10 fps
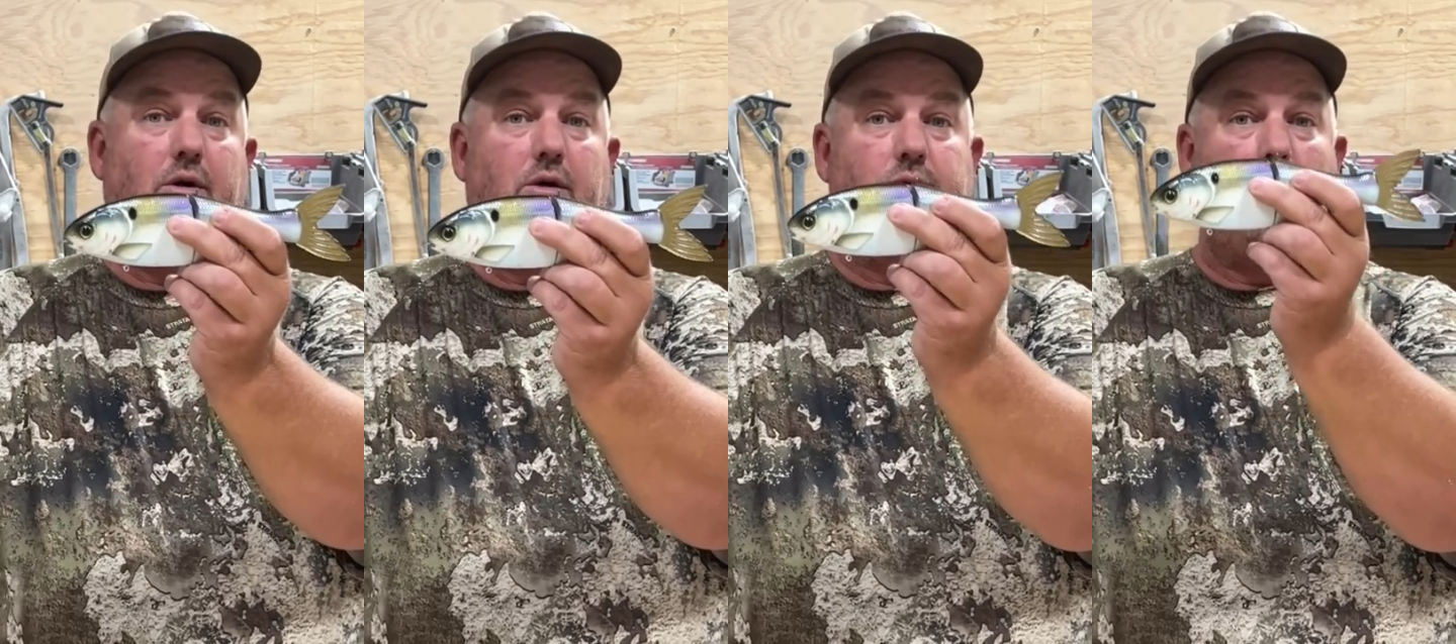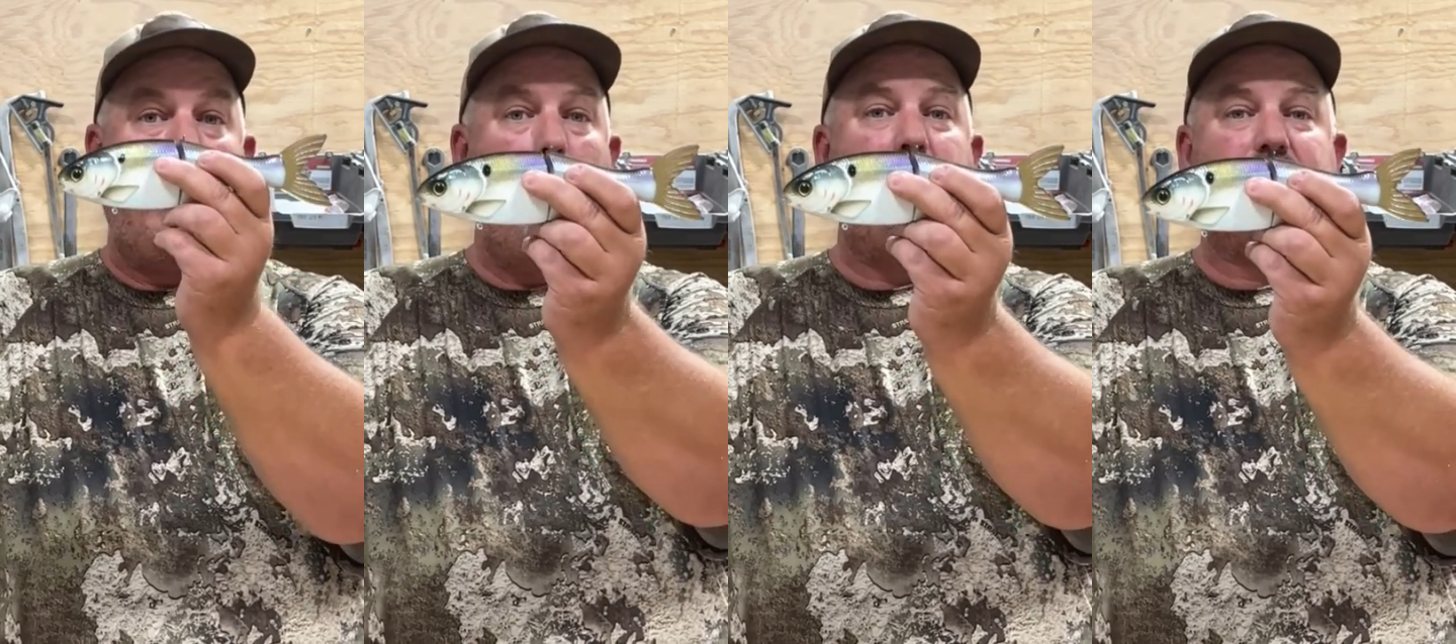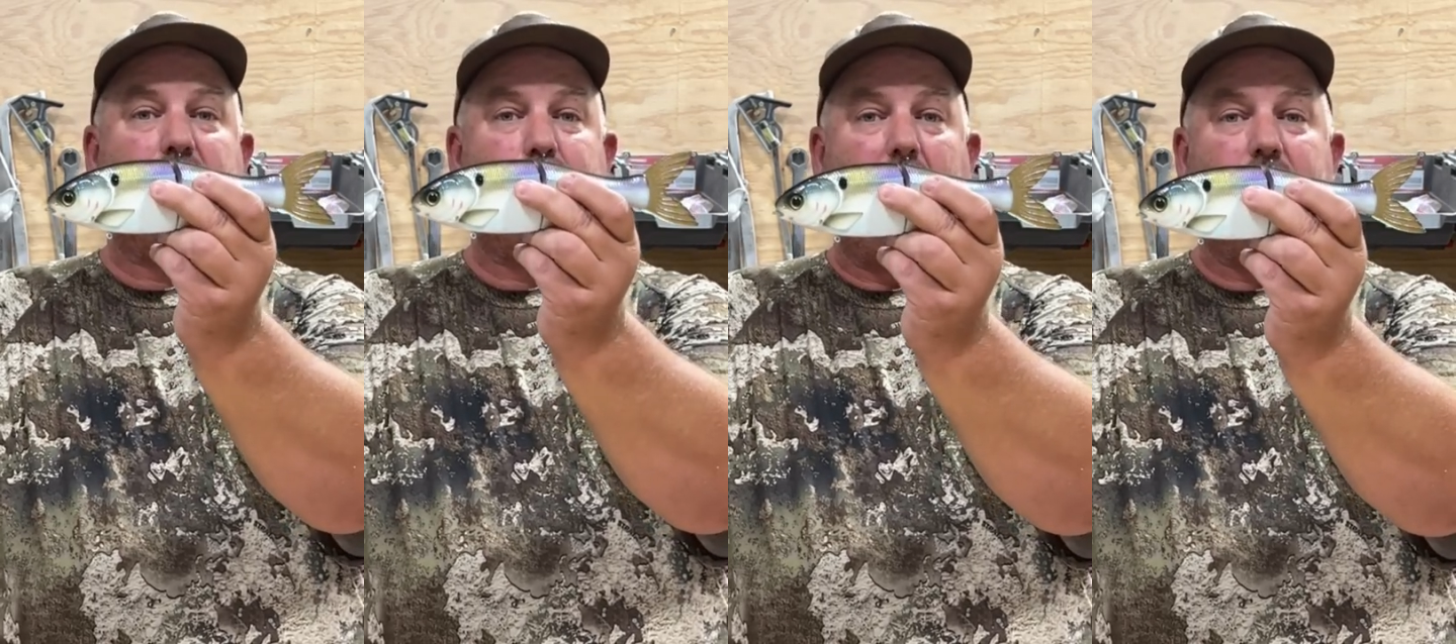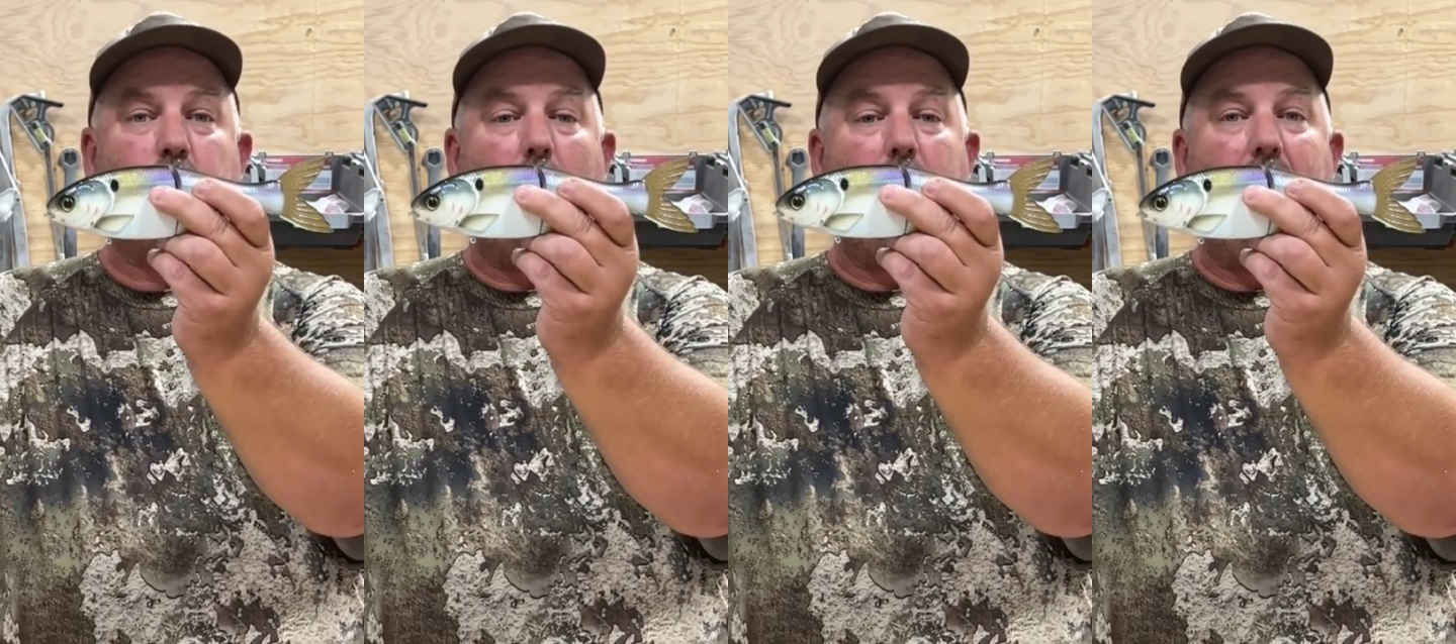So I hope this explains
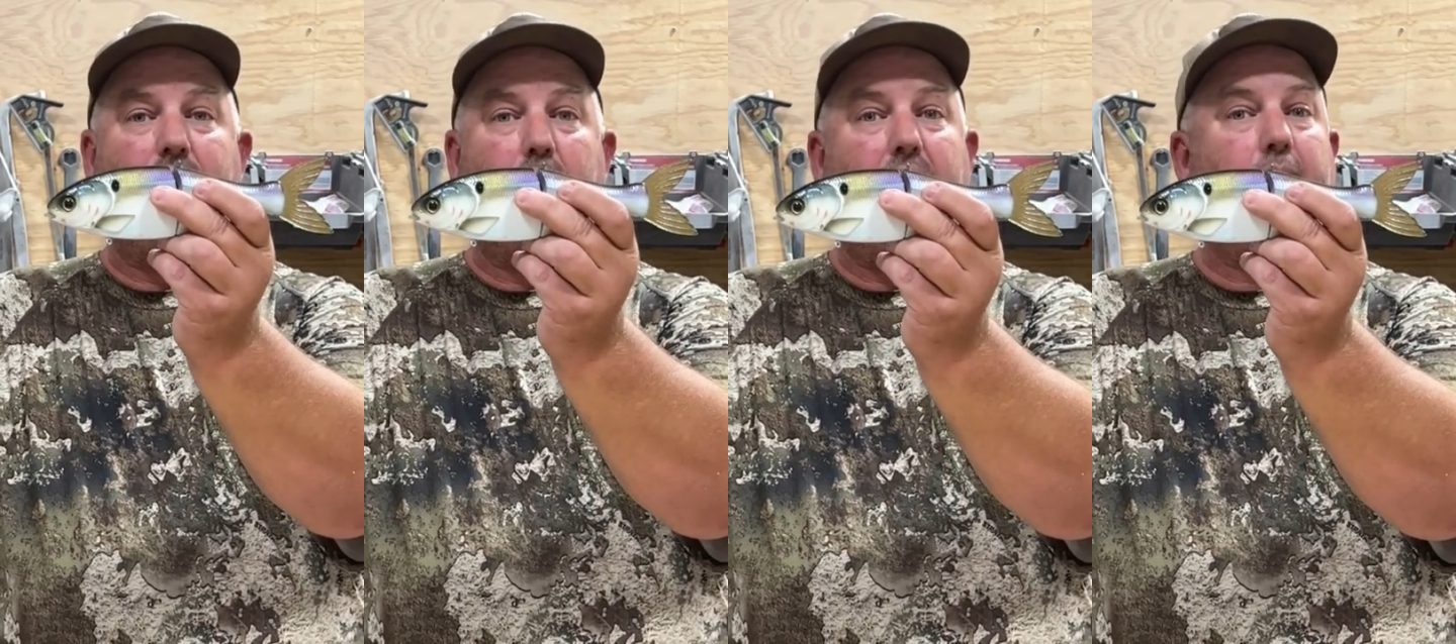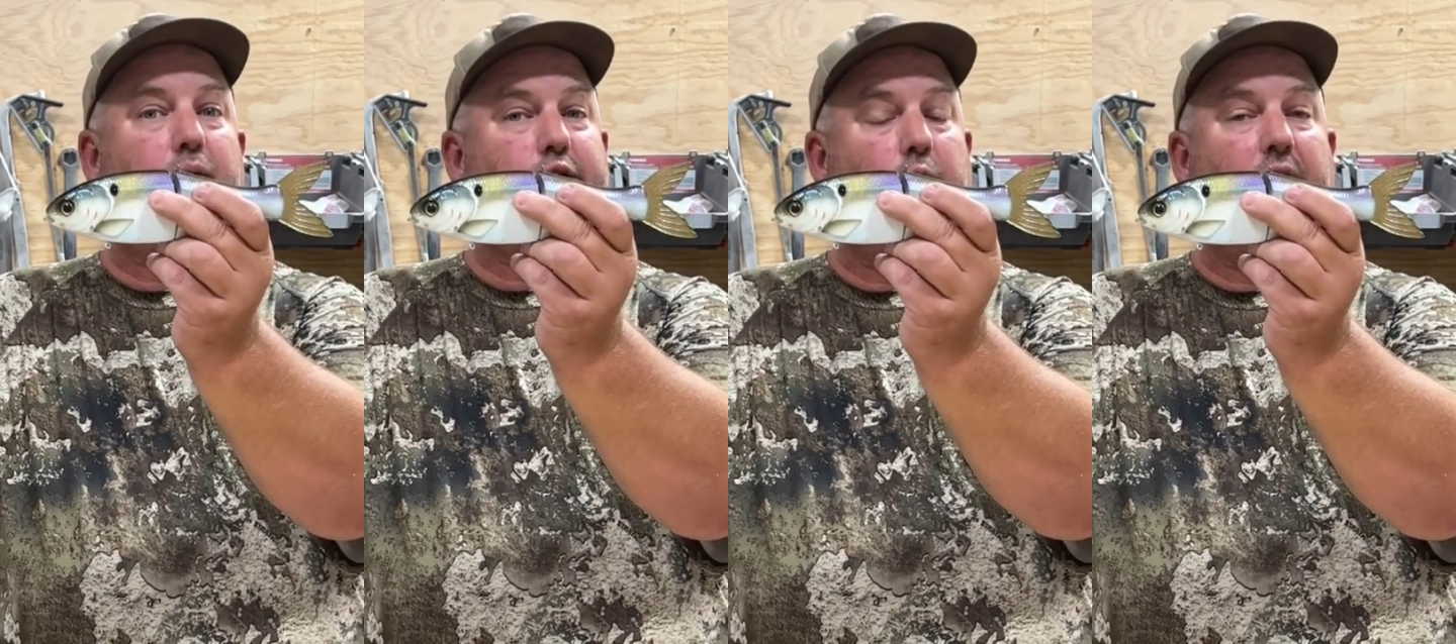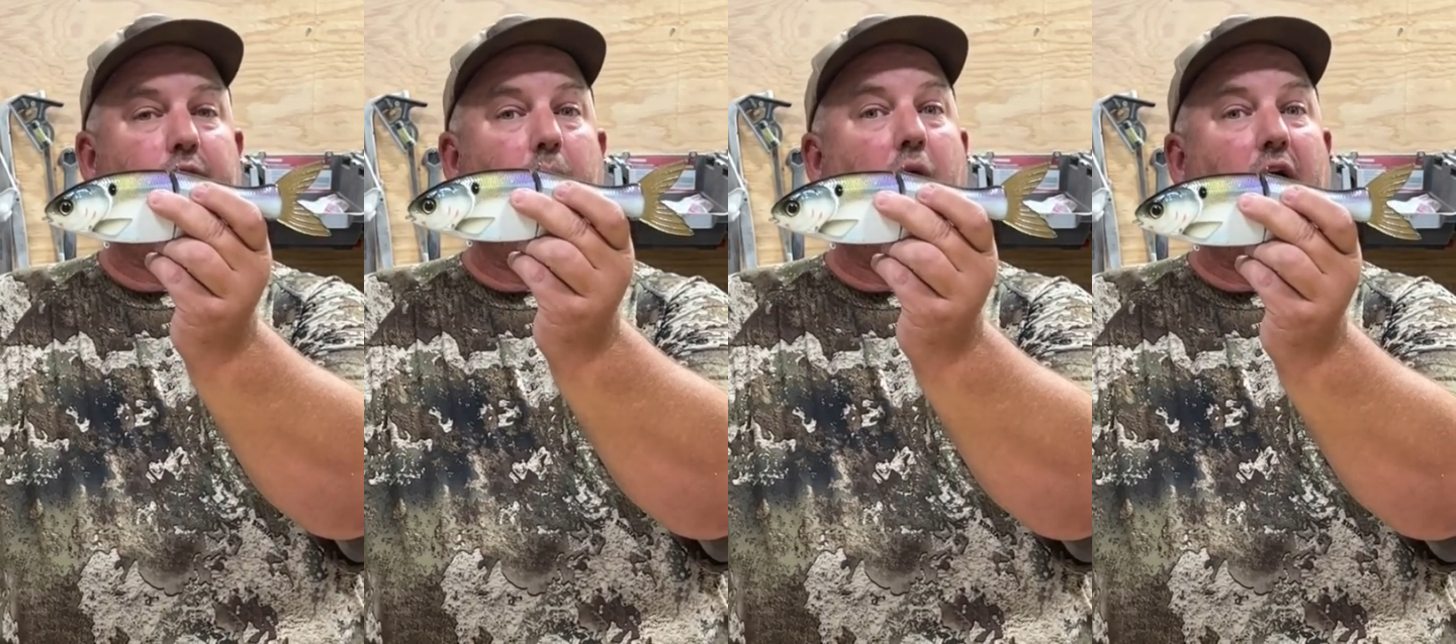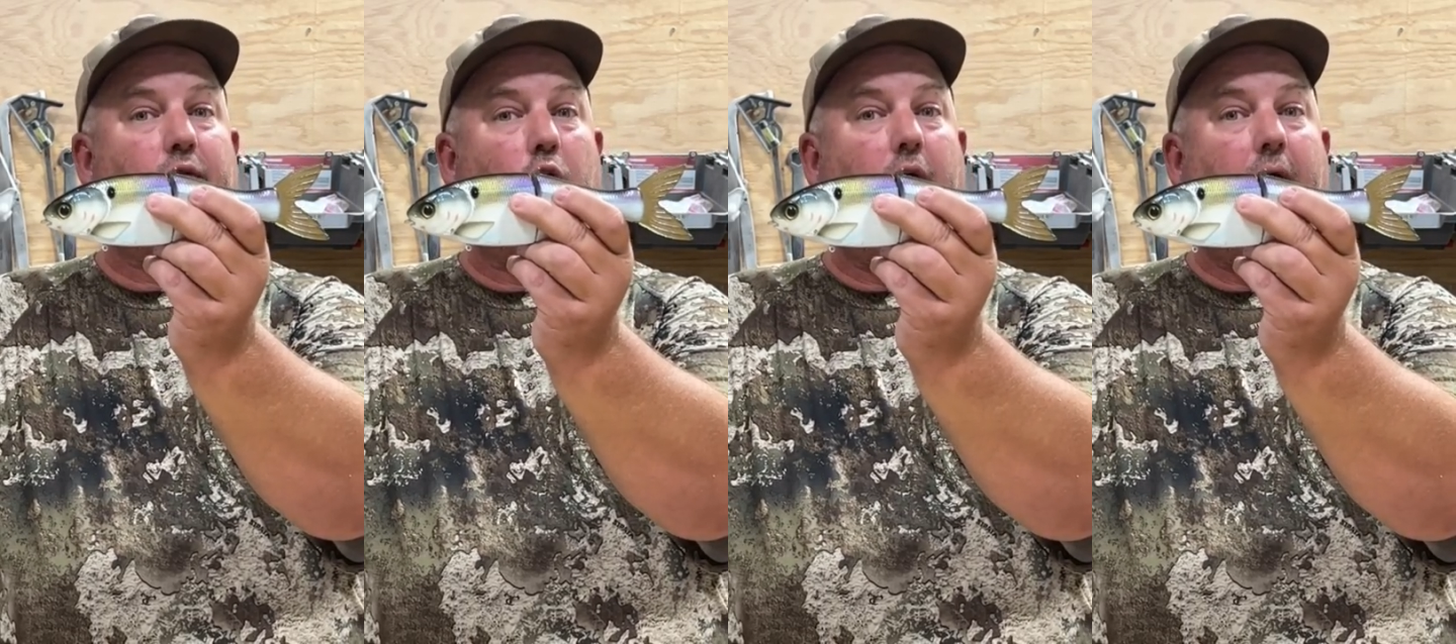why we have the pin protruding from a lot of
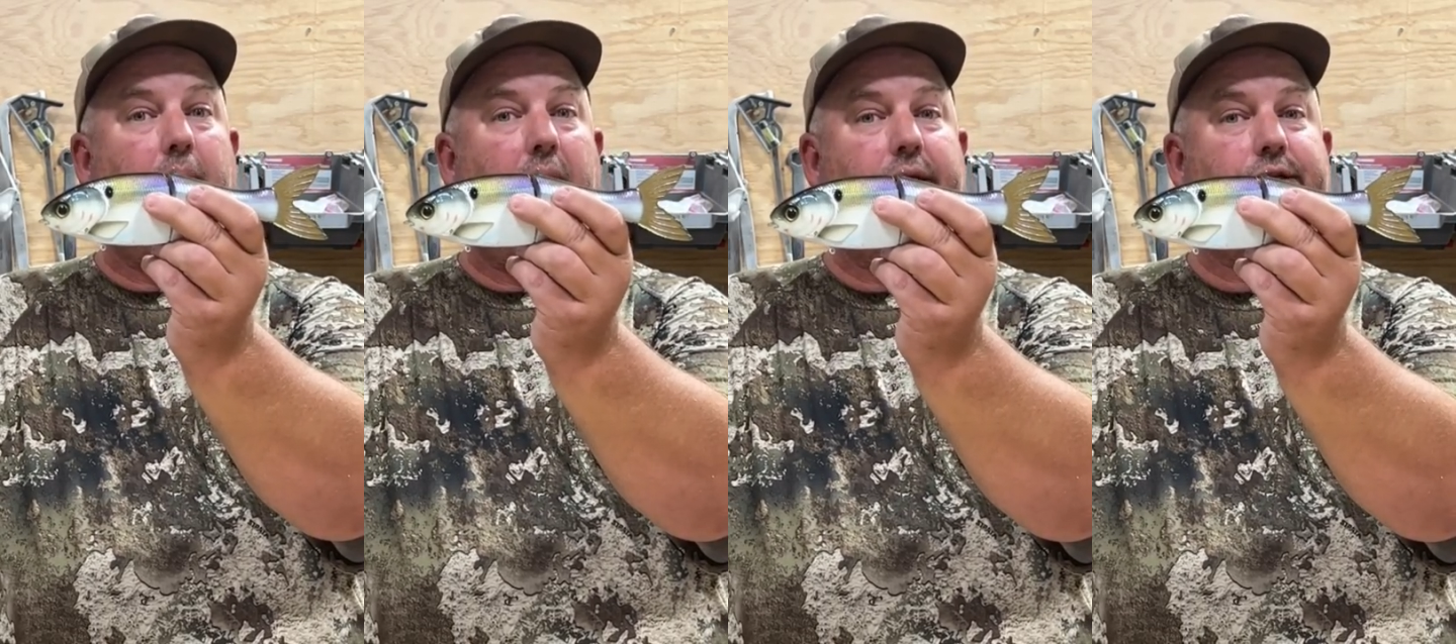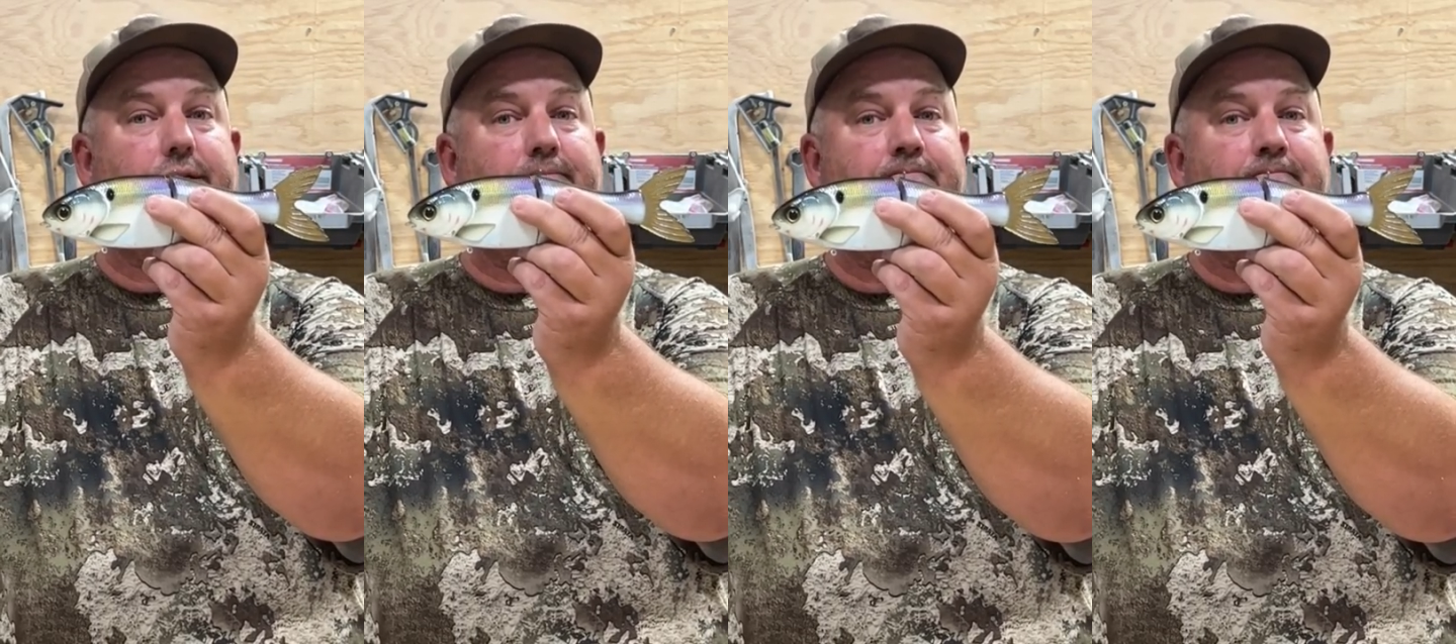our glide baits.